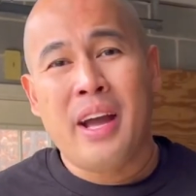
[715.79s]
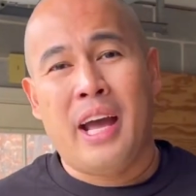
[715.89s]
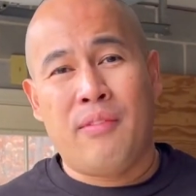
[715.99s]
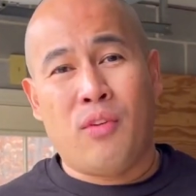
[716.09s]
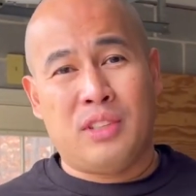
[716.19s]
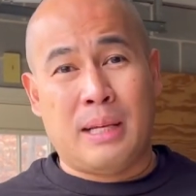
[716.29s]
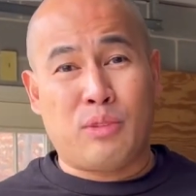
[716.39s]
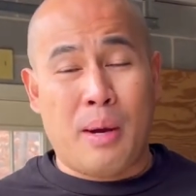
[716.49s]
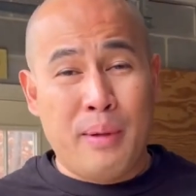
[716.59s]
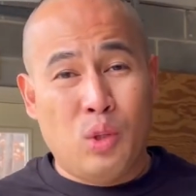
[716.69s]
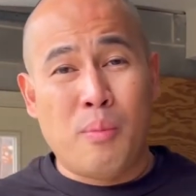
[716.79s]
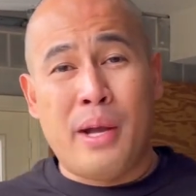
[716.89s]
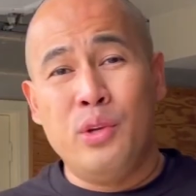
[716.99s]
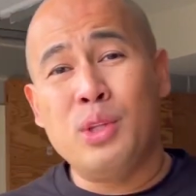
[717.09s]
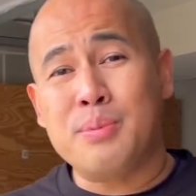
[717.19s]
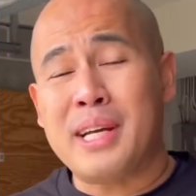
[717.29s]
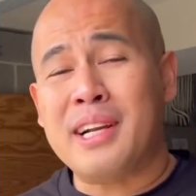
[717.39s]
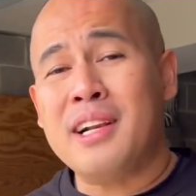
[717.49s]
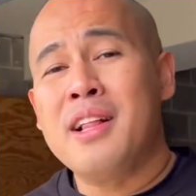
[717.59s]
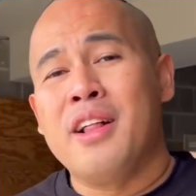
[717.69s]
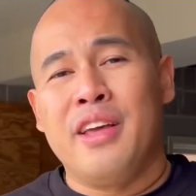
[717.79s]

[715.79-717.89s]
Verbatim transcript: and for subscribing to my YouTube channel.